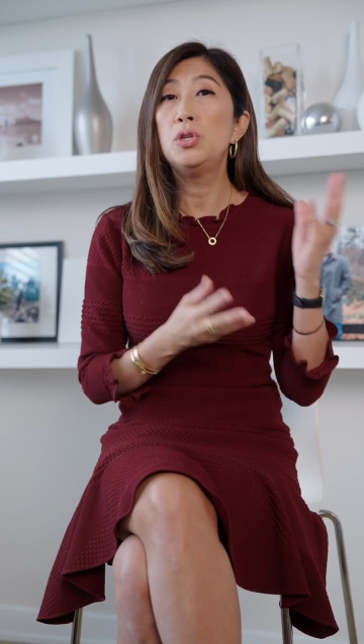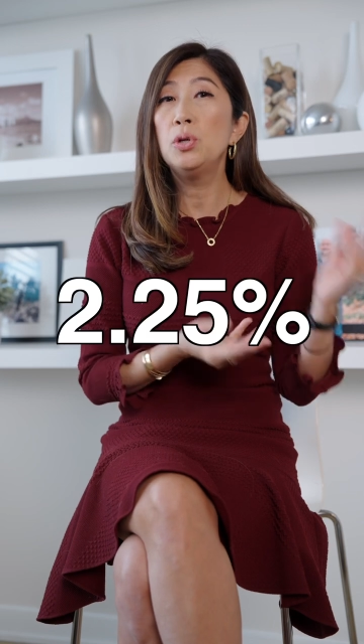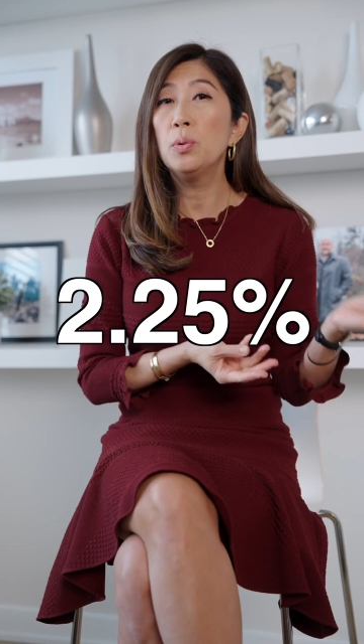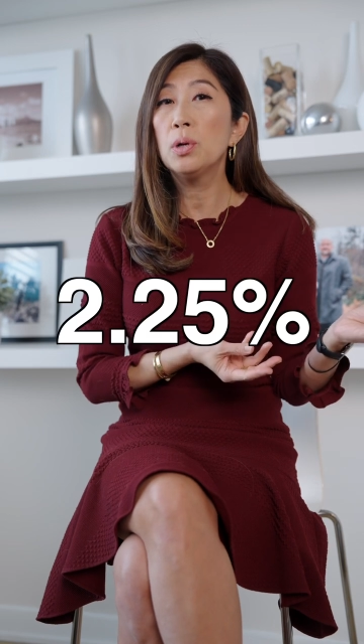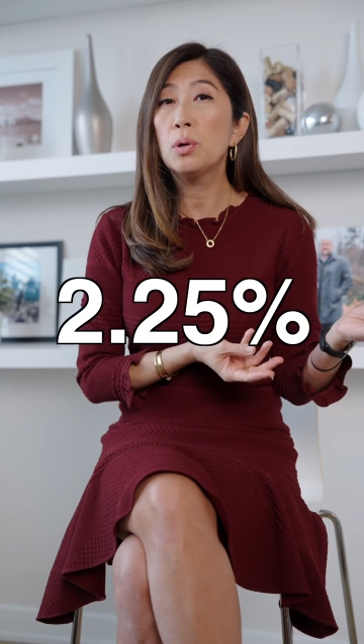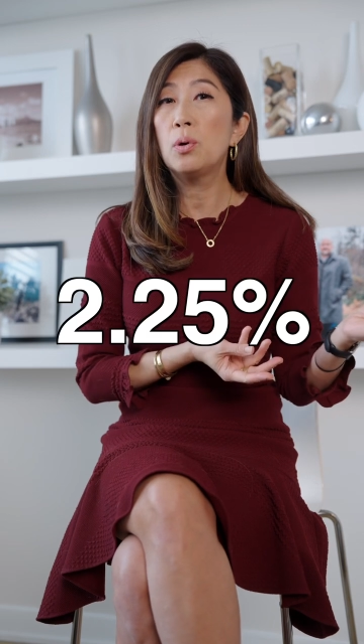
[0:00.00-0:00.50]

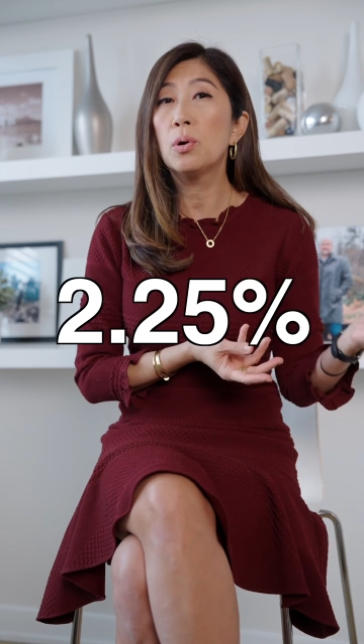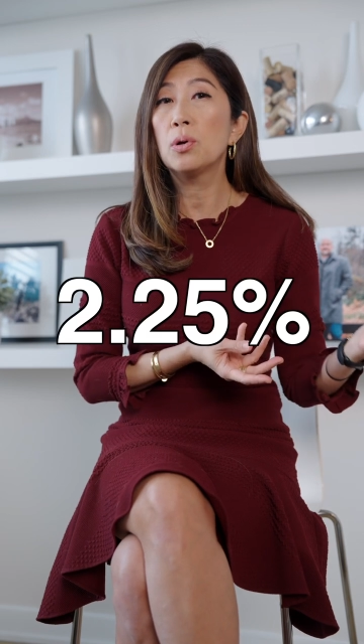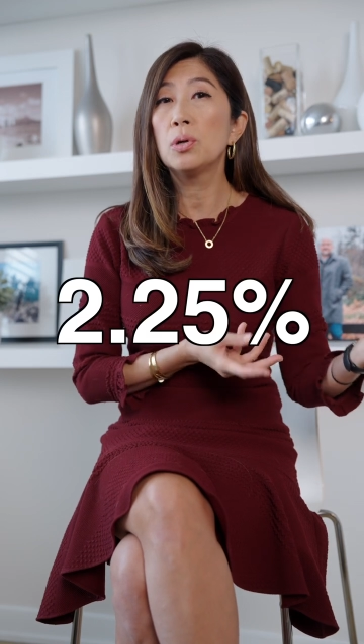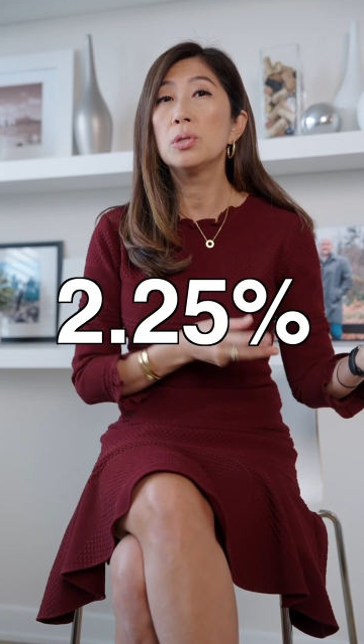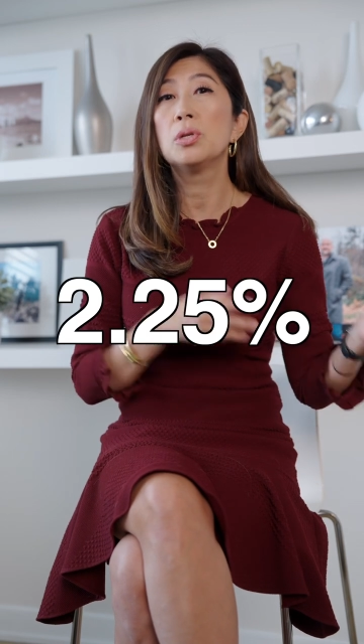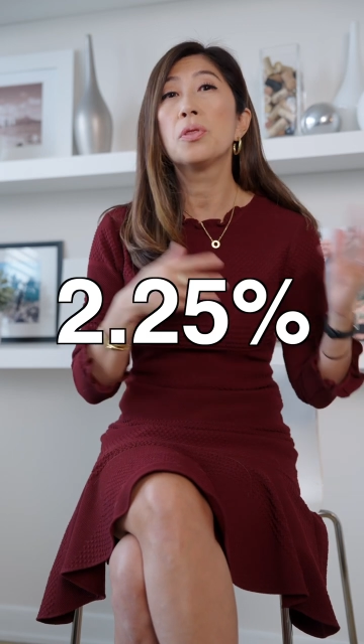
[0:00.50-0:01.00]

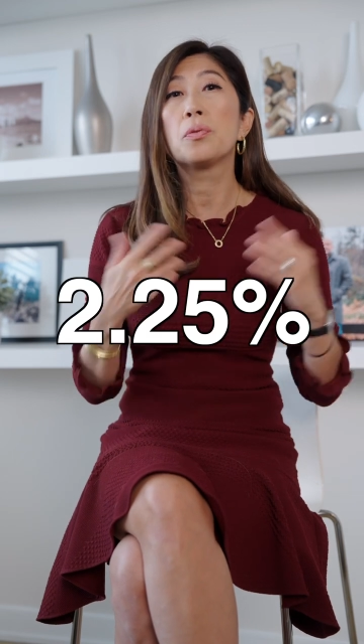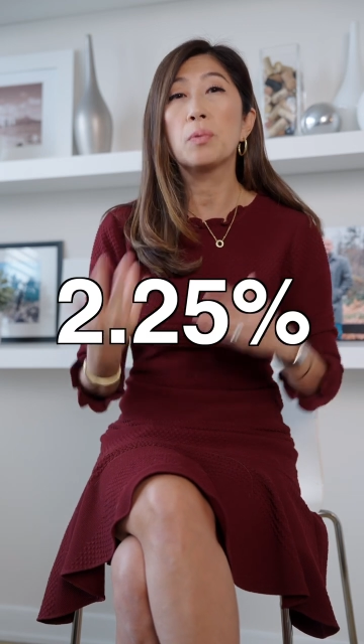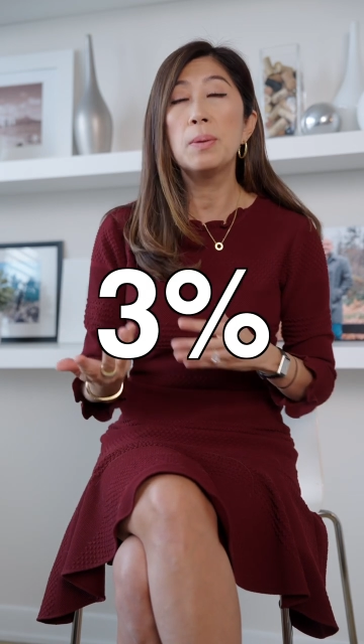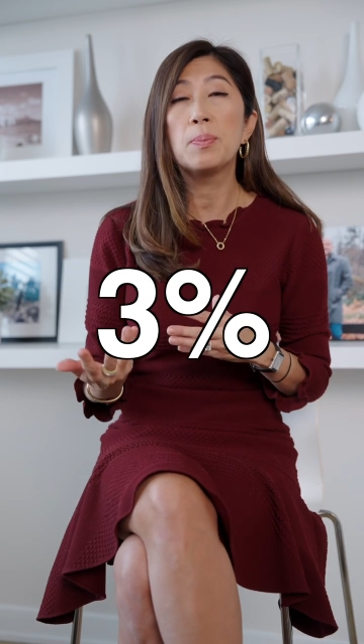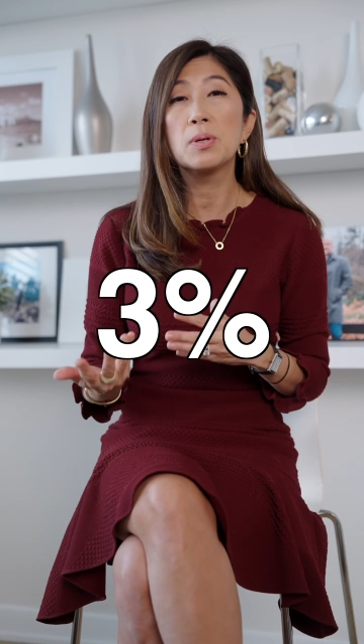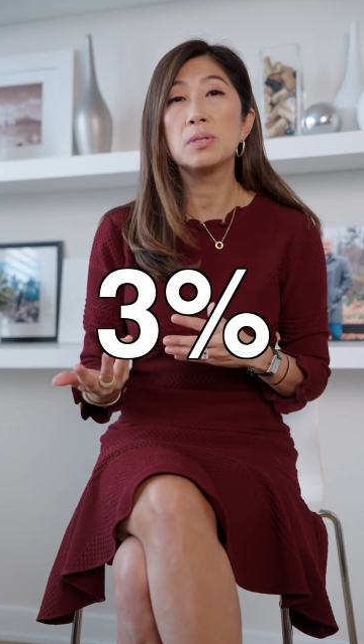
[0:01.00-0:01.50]
2.25% to
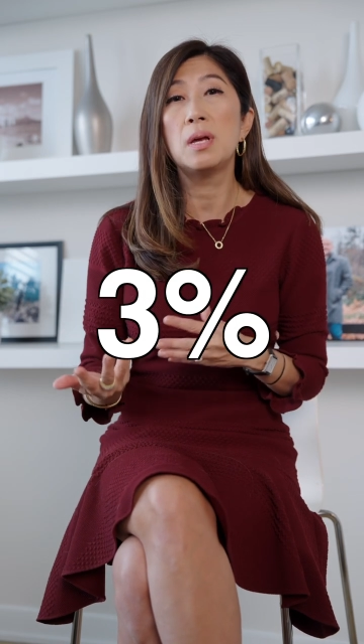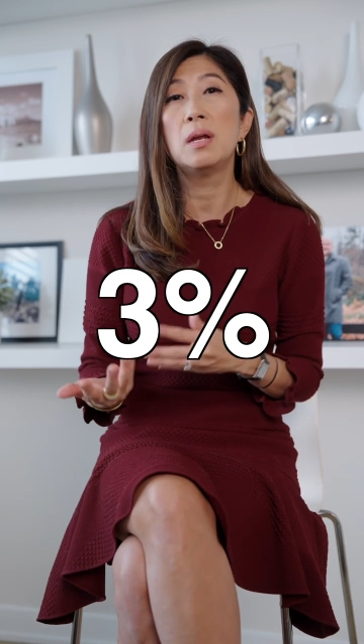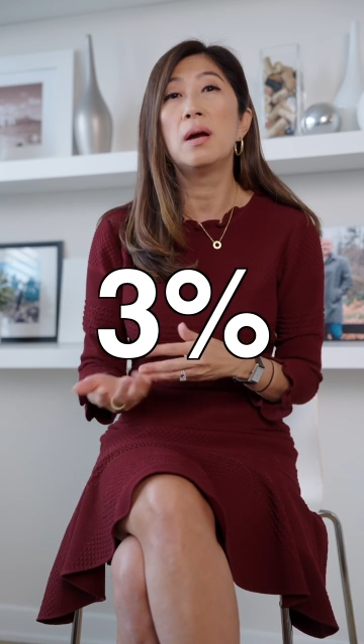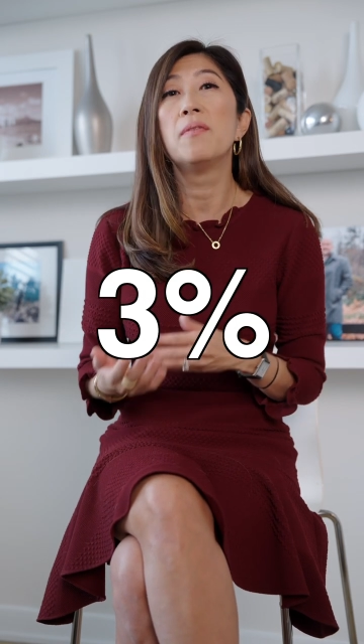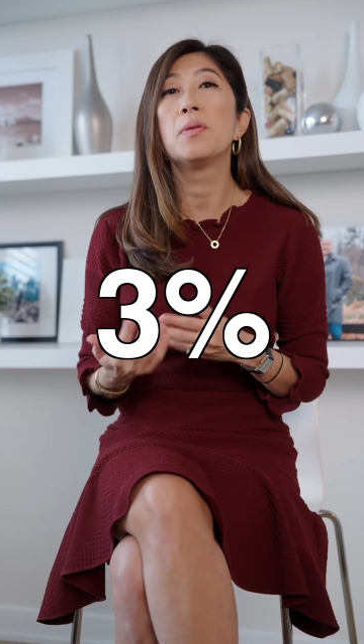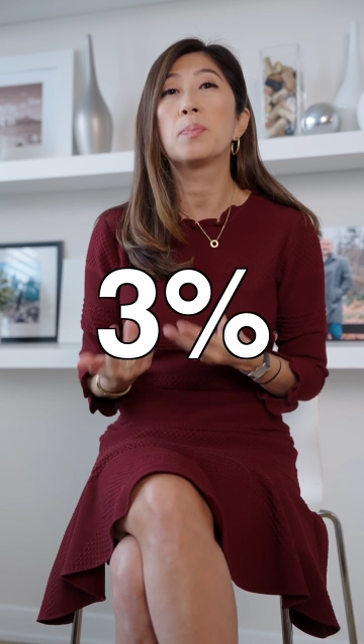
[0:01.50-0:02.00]

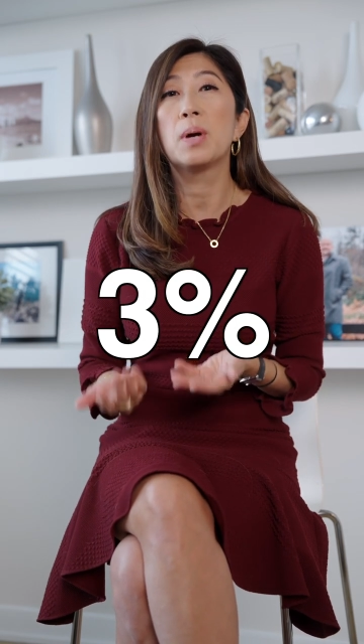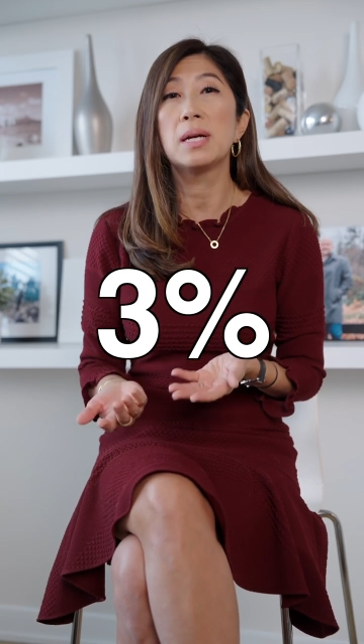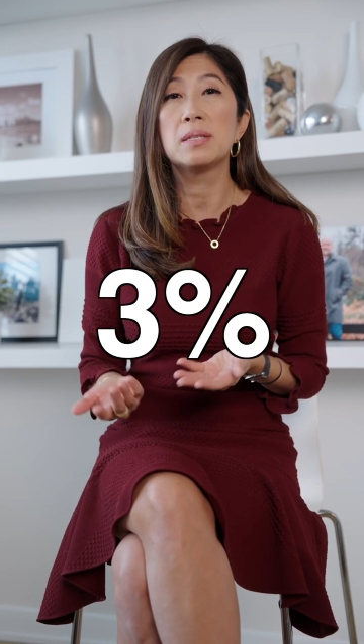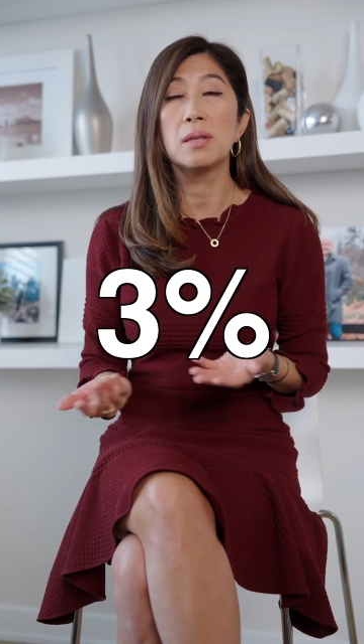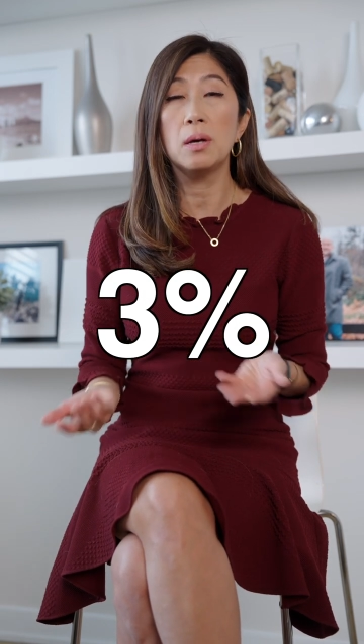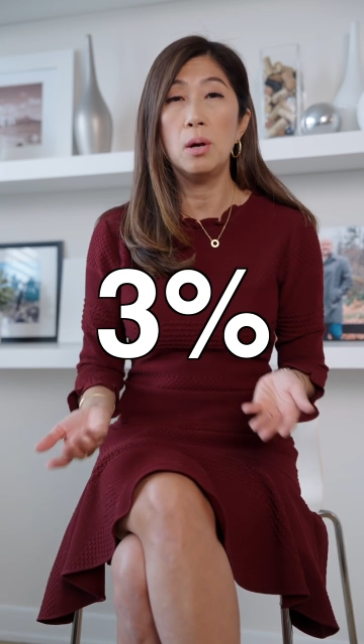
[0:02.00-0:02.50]
3% of the
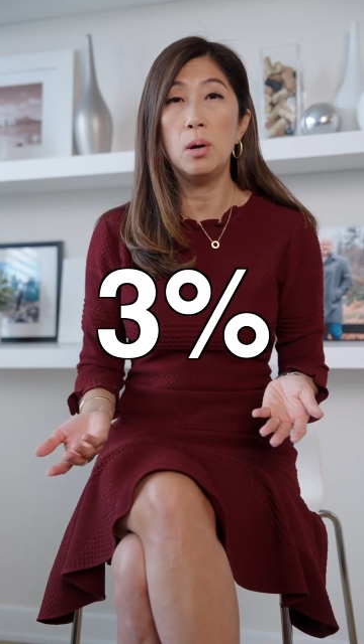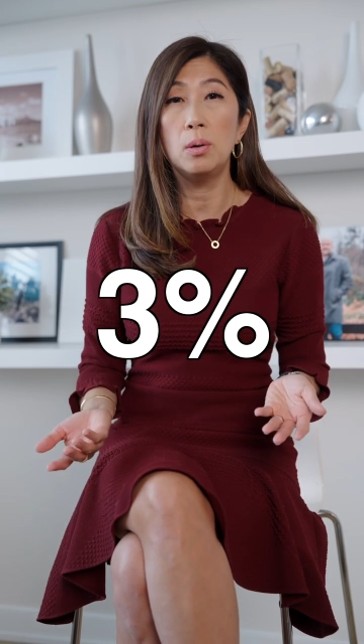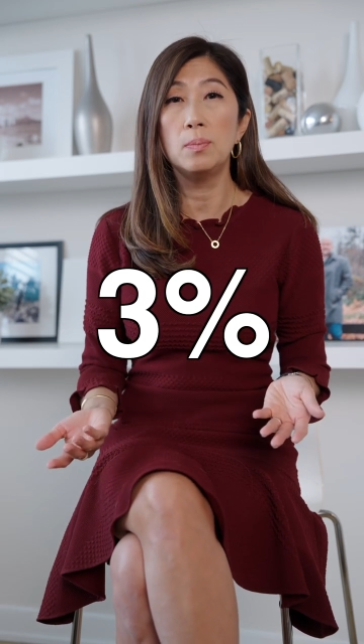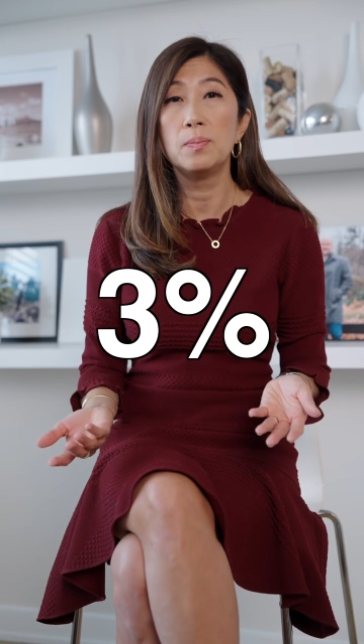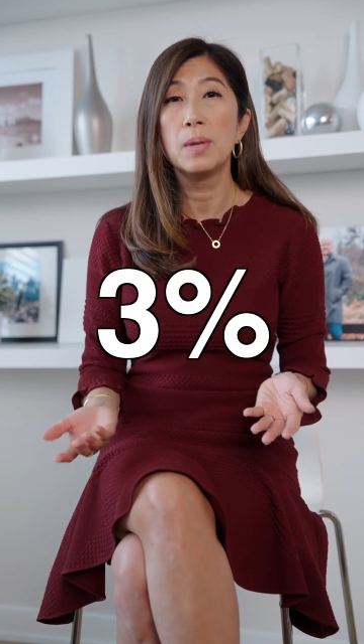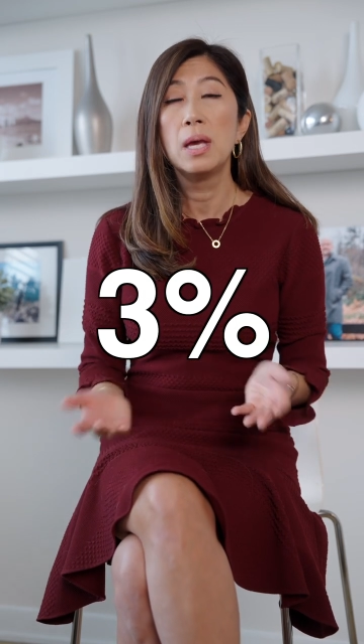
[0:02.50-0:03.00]
price of the
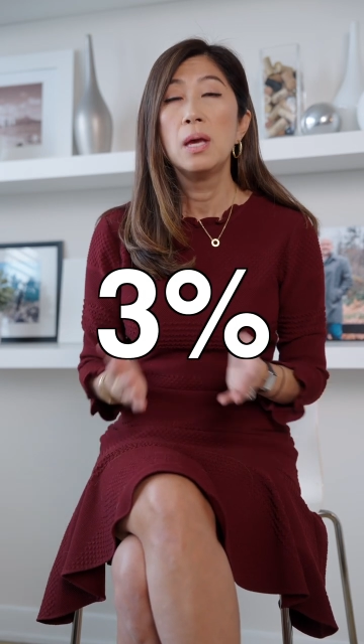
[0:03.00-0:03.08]
home.